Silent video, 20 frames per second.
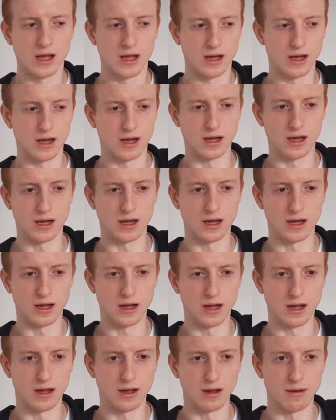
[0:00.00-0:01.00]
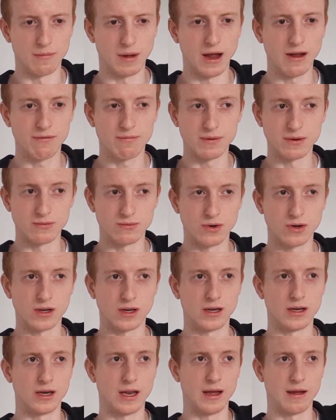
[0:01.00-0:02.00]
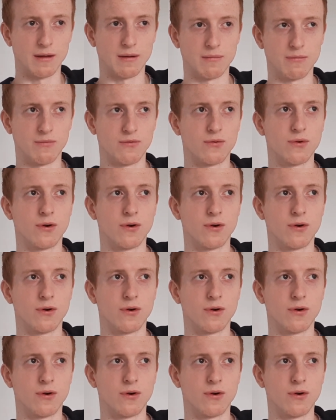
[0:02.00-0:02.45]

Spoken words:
I've been running in them